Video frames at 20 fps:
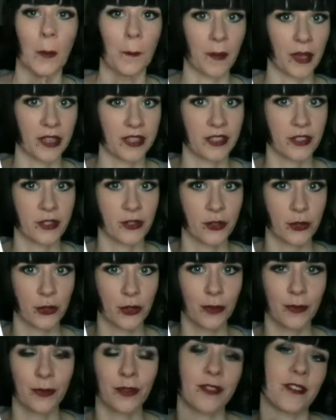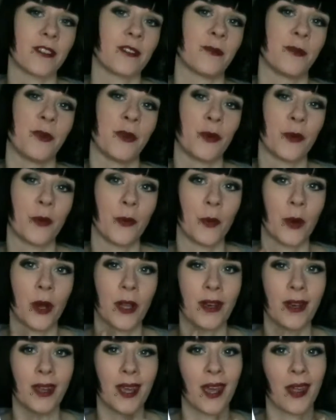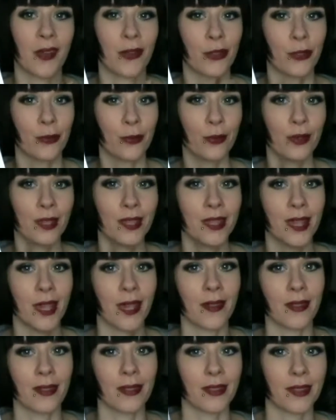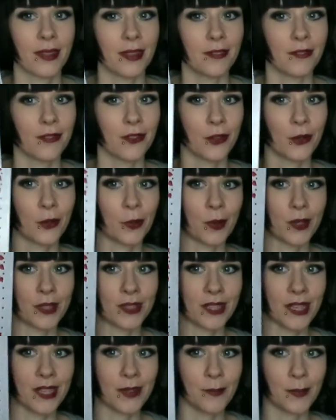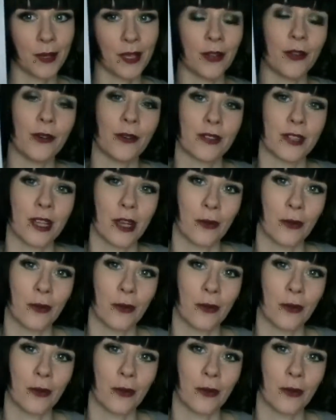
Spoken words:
Messenger, which is book 1 and 3 in The Giver Quartet by Lois